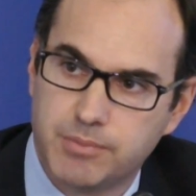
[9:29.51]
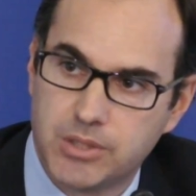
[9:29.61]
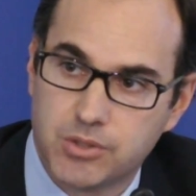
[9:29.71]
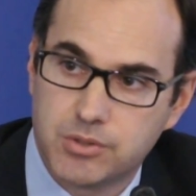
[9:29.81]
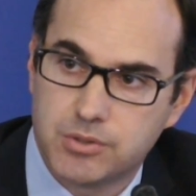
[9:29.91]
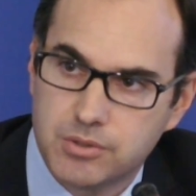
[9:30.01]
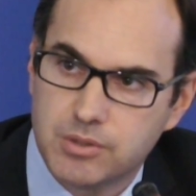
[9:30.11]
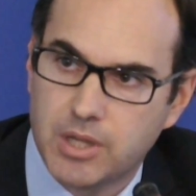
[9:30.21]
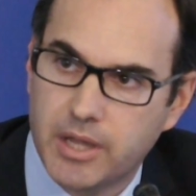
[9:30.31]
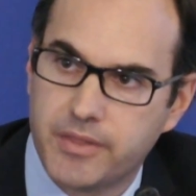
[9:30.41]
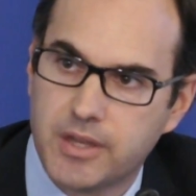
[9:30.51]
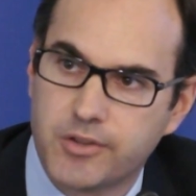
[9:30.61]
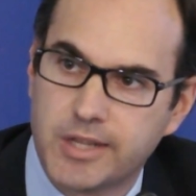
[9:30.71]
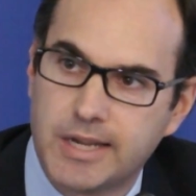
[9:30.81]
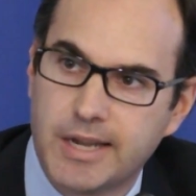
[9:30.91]
because they
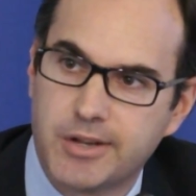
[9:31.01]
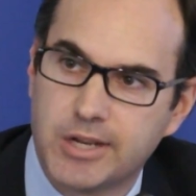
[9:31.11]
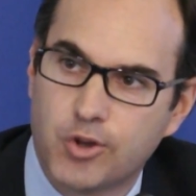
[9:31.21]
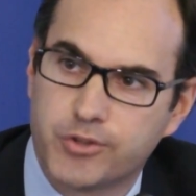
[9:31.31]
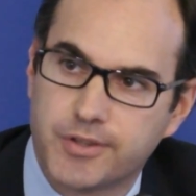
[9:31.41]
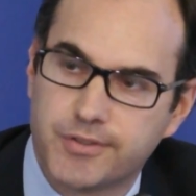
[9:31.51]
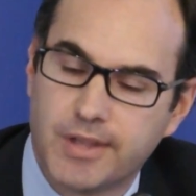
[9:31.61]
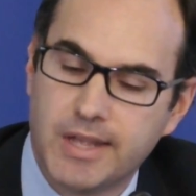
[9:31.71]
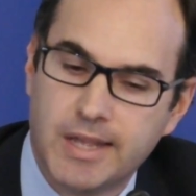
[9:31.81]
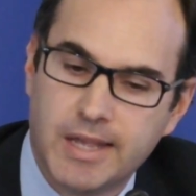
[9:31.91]
are declaring losses,